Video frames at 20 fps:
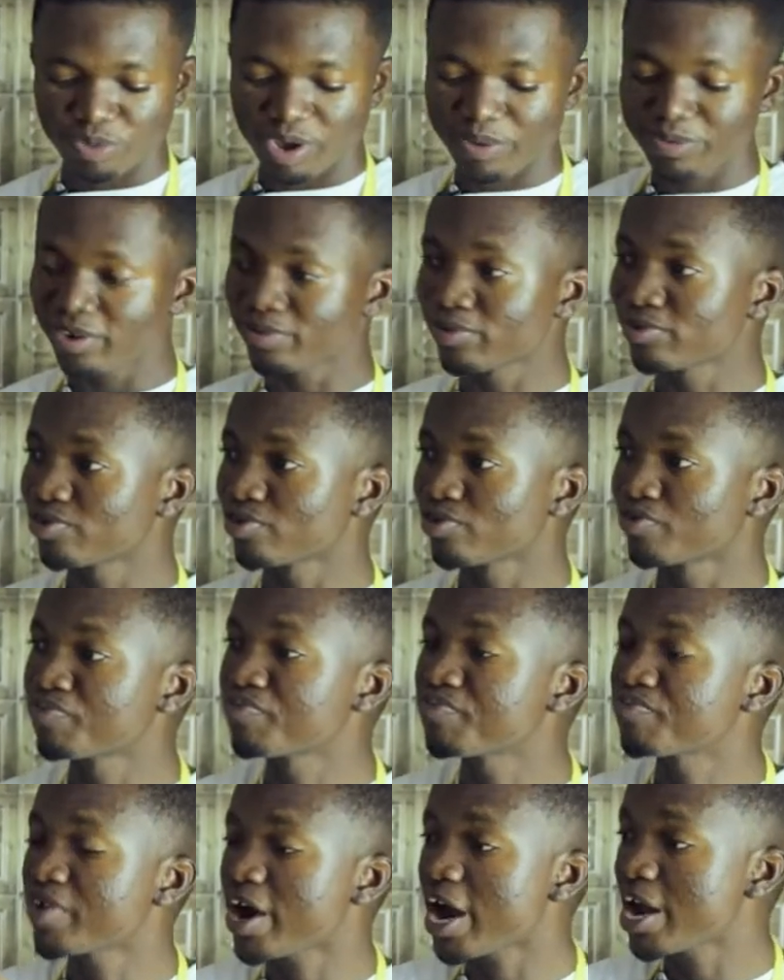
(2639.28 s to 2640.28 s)
you might be able to
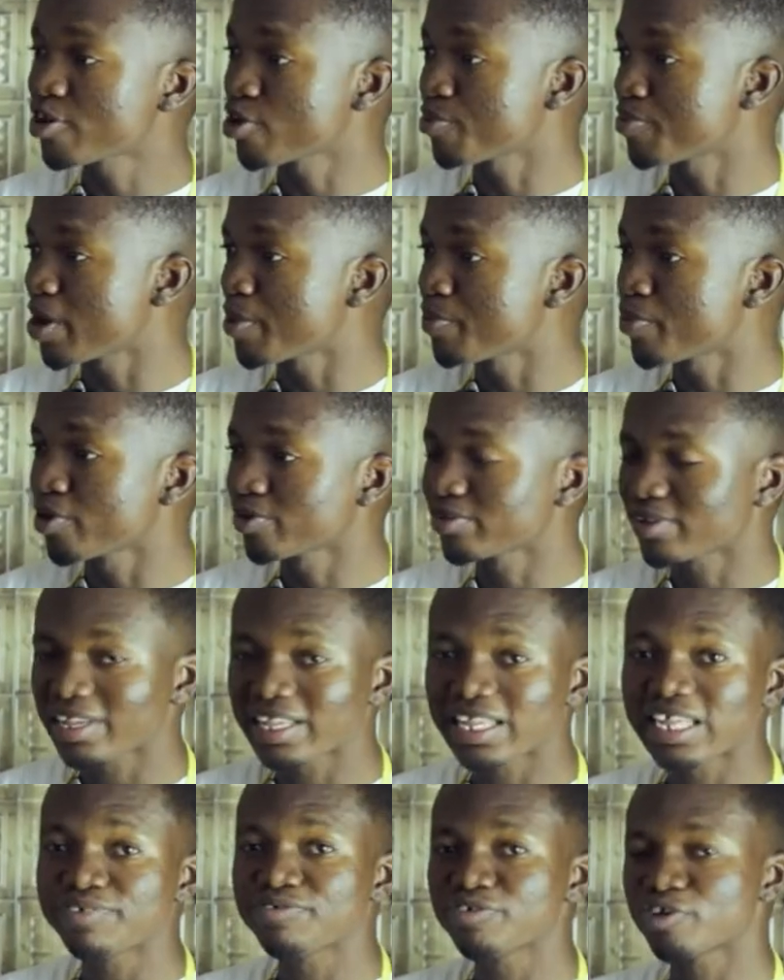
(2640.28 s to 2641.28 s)
find your purpose,
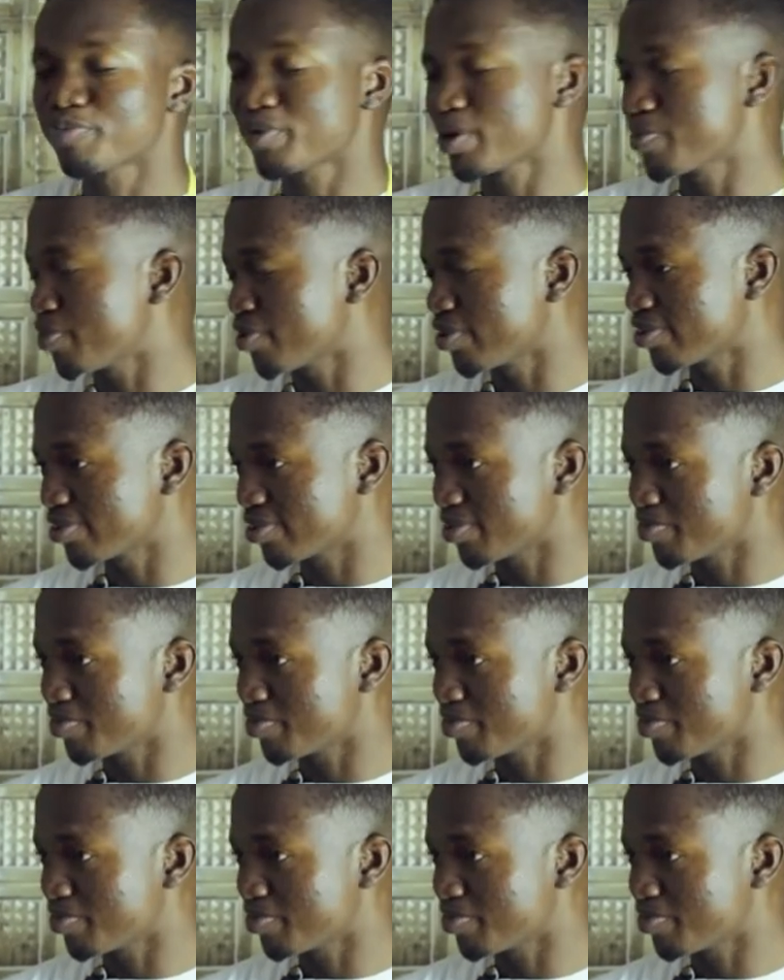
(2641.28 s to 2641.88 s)
live your purpose